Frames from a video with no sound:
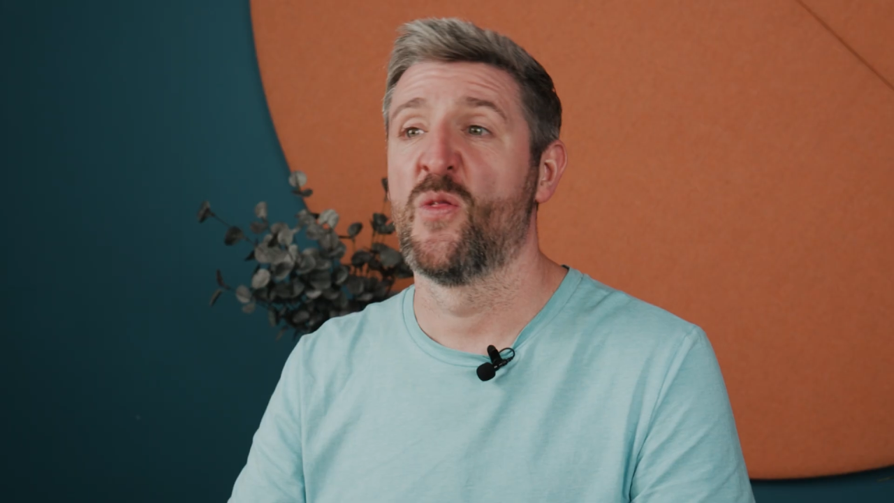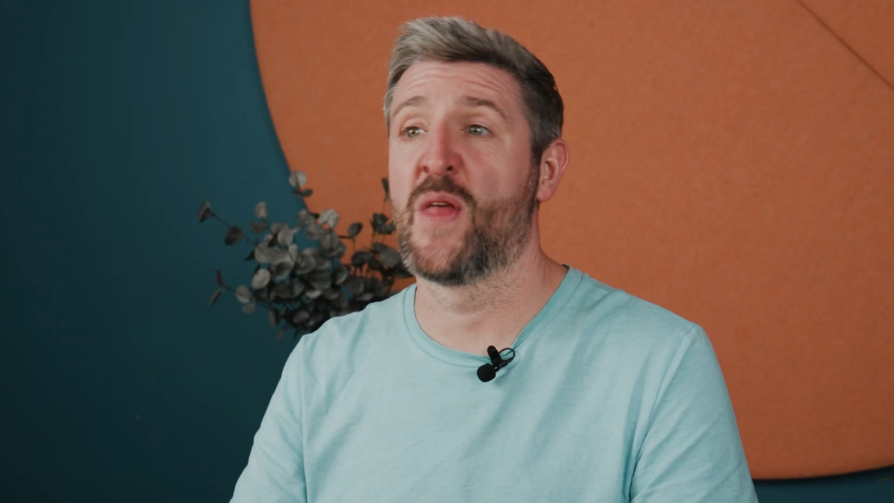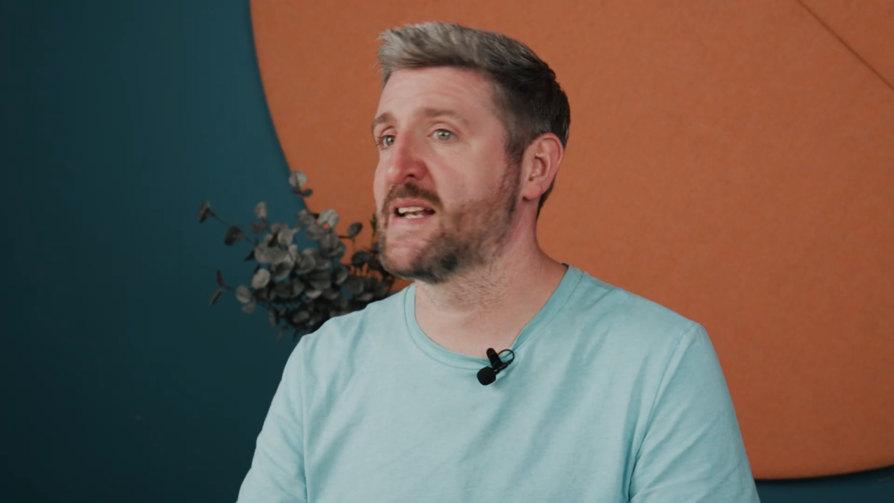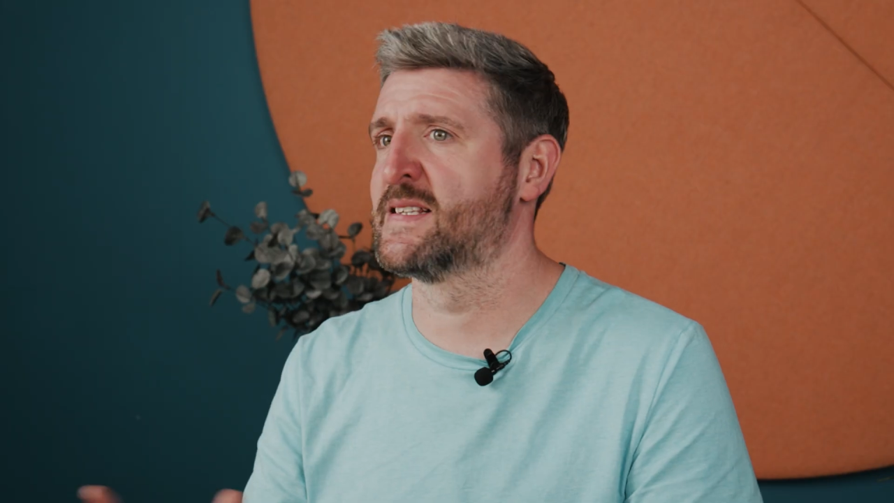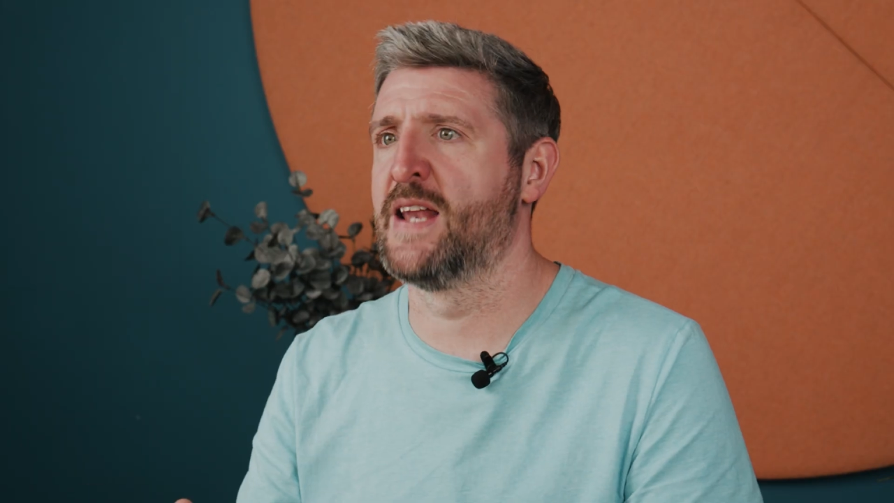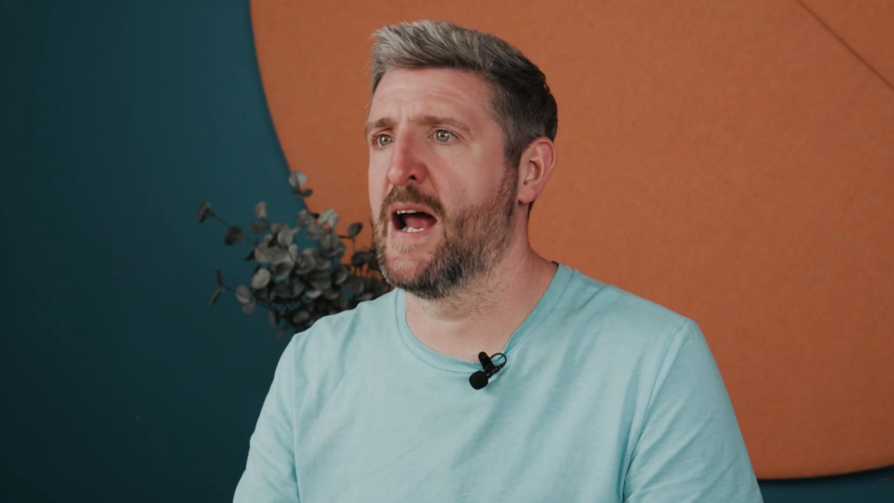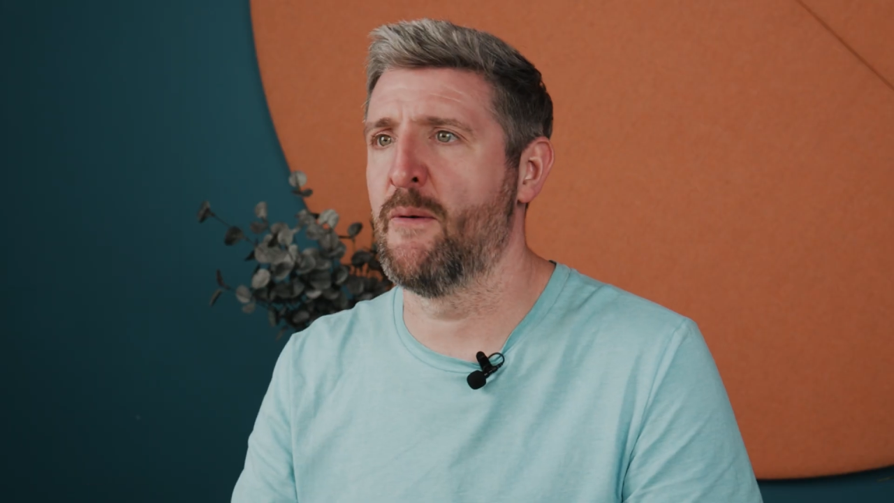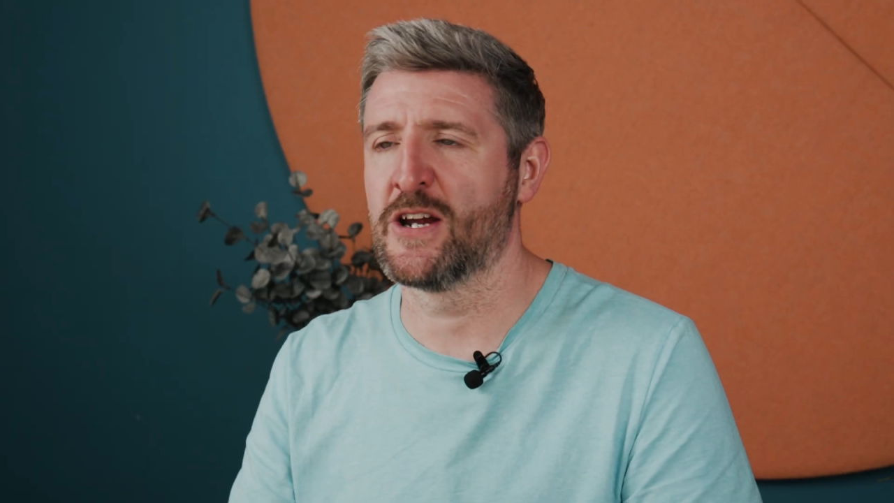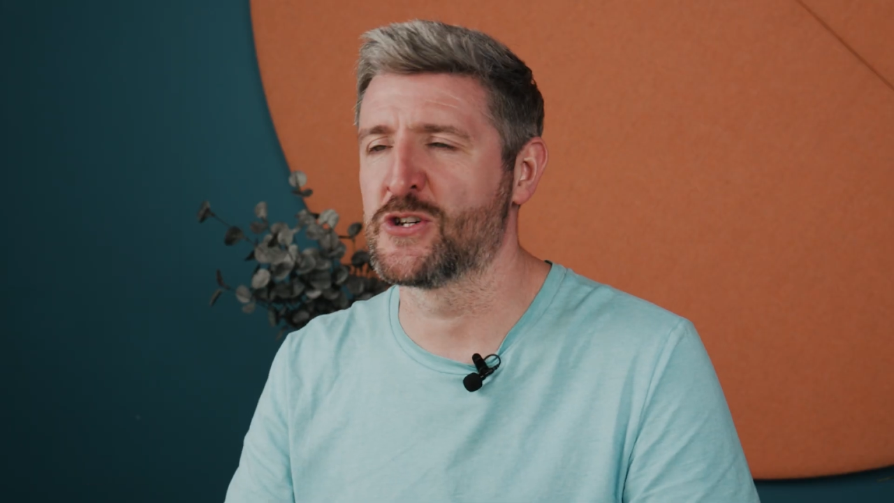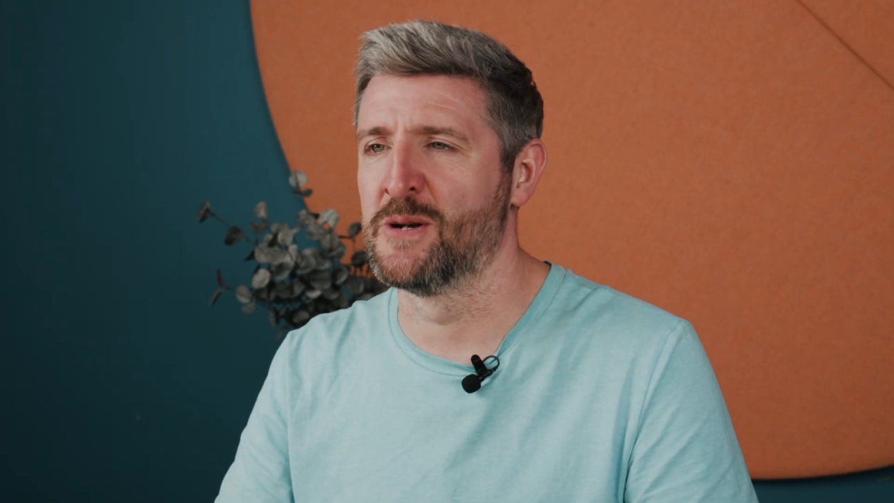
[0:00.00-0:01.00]
That's the
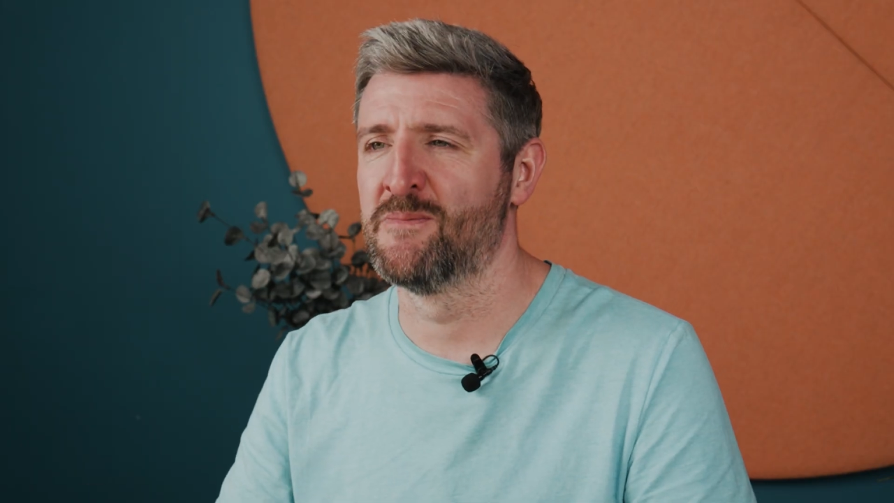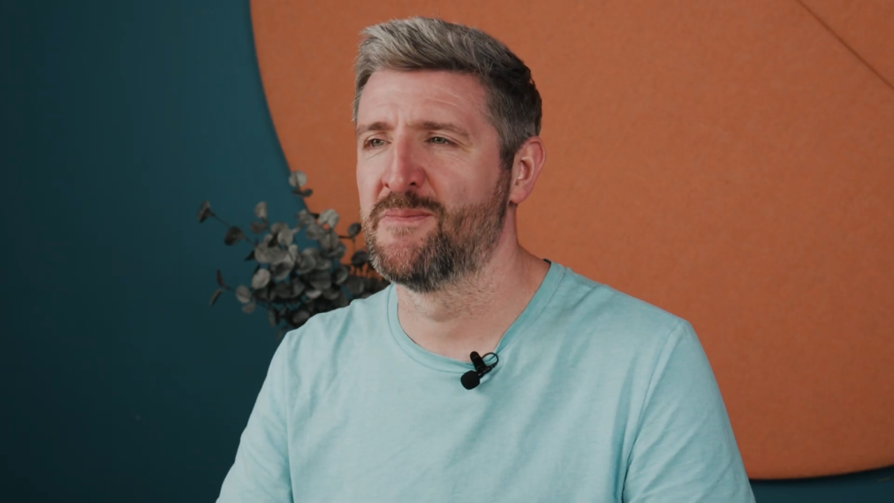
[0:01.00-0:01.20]
direction.